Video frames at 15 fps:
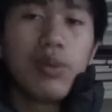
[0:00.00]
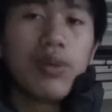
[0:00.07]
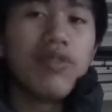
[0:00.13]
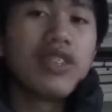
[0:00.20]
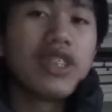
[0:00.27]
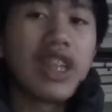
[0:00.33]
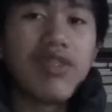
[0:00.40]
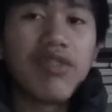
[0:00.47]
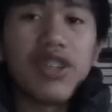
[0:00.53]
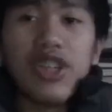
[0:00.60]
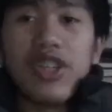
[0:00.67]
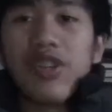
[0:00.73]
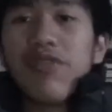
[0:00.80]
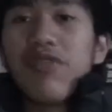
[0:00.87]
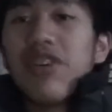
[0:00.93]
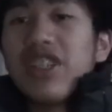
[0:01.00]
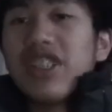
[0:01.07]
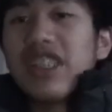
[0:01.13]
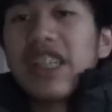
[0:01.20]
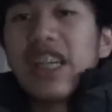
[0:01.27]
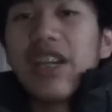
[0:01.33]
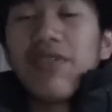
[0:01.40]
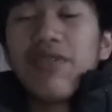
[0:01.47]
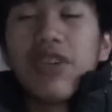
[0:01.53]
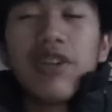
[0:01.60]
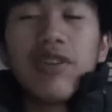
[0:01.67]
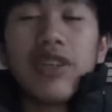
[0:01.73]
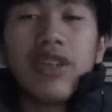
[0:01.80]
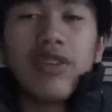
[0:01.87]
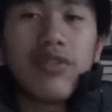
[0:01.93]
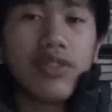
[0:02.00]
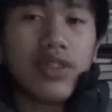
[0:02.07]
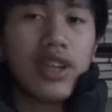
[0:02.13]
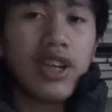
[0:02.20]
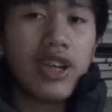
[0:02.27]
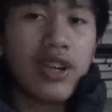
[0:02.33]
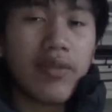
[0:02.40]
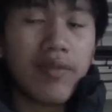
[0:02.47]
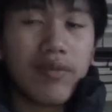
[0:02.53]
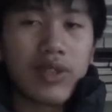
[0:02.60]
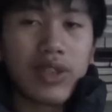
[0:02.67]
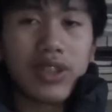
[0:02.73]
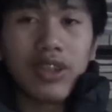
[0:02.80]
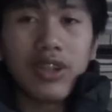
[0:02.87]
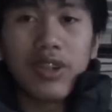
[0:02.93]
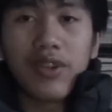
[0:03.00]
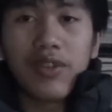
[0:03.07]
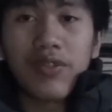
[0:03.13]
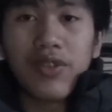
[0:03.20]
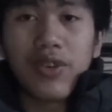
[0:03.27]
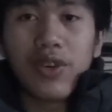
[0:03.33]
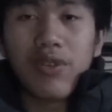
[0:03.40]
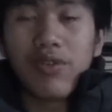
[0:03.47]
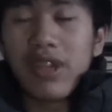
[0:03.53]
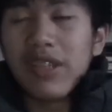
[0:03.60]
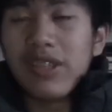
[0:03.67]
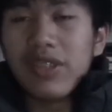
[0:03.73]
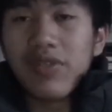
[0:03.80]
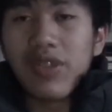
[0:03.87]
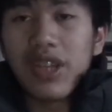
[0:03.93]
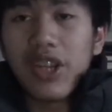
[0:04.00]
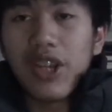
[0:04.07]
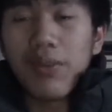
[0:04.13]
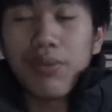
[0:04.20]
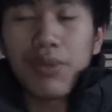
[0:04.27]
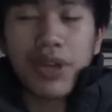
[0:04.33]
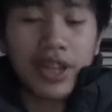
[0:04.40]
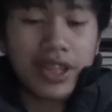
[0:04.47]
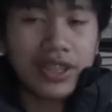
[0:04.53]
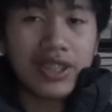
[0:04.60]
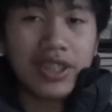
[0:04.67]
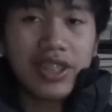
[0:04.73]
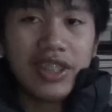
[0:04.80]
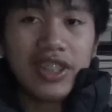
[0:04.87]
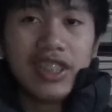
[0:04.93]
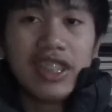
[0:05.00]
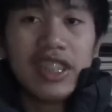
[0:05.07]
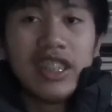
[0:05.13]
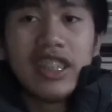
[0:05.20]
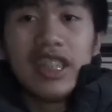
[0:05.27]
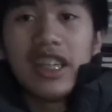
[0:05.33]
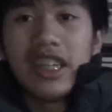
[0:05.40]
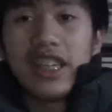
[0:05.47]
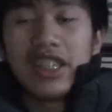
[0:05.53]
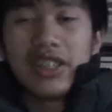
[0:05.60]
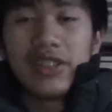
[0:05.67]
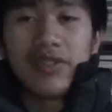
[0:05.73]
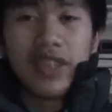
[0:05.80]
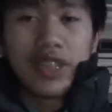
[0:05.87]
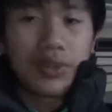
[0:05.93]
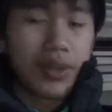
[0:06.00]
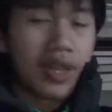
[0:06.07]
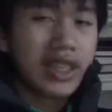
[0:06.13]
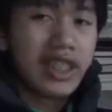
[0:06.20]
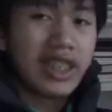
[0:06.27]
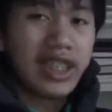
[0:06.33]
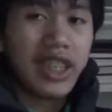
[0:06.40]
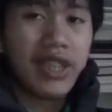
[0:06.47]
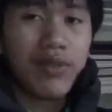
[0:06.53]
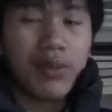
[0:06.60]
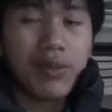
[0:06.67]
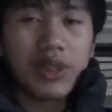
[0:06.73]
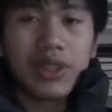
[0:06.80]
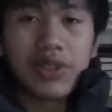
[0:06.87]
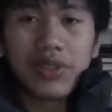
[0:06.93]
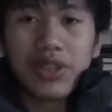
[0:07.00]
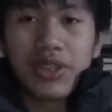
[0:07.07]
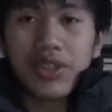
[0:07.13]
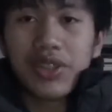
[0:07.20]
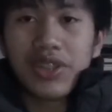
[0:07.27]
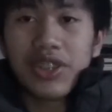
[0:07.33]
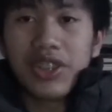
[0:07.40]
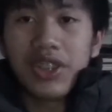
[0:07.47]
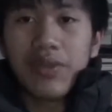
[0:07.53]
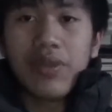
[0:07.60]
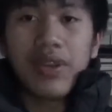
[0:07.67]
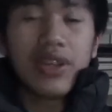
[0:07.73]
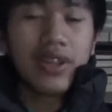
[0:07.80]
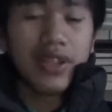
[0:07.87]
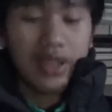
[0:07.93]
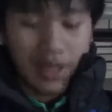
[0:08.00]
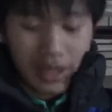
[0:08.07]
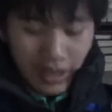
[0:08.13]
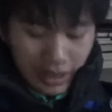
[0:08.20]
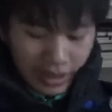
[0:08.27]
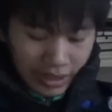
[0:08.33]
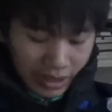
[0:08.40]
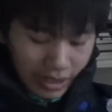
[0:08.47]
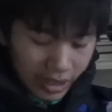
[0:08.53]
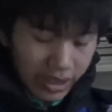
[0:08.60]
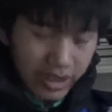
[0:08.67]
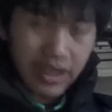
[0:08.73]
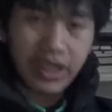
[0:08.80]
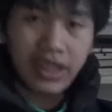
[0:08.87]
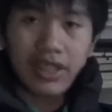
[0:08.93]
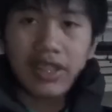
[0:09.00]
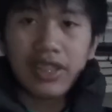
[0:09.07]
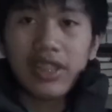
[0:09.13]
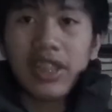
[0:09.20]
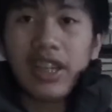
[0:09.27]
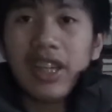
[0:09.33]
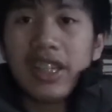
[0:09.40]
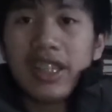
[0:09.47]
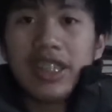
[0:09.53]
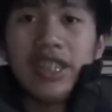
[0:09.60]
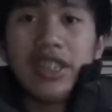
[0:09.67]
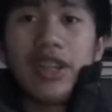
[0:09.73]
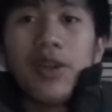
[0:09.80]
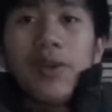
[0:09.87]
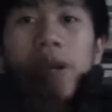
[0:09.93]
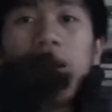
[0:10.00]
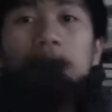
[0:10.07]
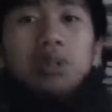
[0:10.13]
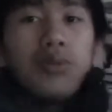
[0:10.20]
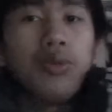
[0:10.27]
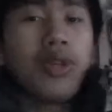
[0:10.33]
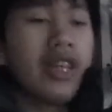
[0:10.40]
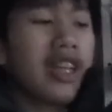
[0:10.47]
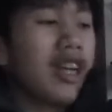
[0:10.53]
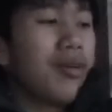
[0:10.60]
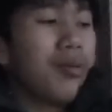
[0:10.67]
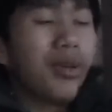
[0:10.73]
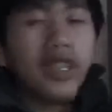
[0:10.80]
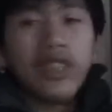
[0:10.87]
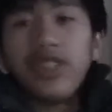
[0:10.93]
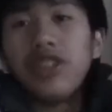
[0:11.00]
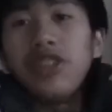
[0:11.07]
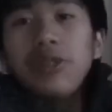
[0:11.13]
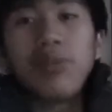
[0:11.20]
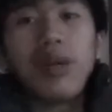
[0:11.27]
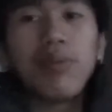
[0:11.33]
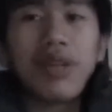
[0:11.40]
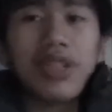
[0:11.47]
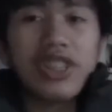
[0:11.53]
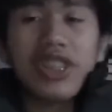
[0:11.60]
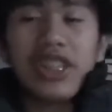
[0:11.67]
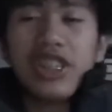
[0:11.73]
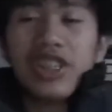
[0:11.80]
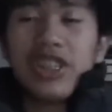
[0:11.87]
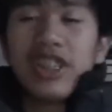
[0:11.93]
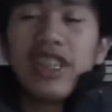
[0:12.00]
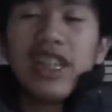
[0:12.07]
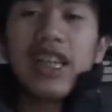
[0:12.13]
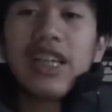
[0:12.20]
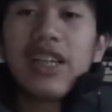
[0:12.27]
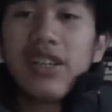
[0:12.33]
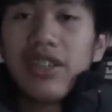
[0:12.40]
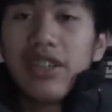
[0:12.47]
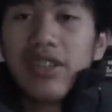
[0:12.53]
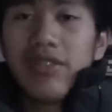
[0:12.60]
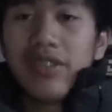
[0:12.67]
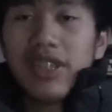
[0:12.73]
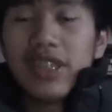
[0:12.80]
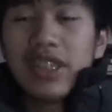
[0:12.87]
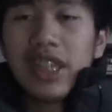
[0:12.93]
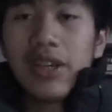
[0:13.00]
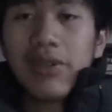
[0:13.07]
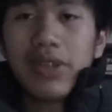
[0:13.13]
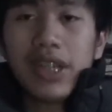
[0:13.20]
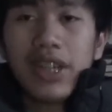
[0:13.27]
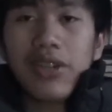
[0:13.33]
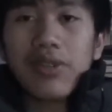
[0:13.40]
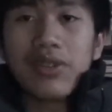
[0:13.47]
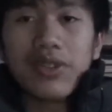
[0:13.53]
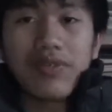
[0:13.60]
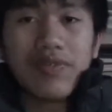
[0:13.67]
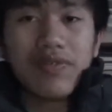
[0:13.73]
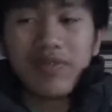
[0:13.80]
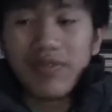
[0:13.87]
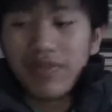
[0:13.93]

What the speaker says: put them together, and you can find and get a very good look for a relatively low price. And that's what I did here for my soldier costume, and I didn't know how it would work out, but I just used my imagination, and this is how it goes.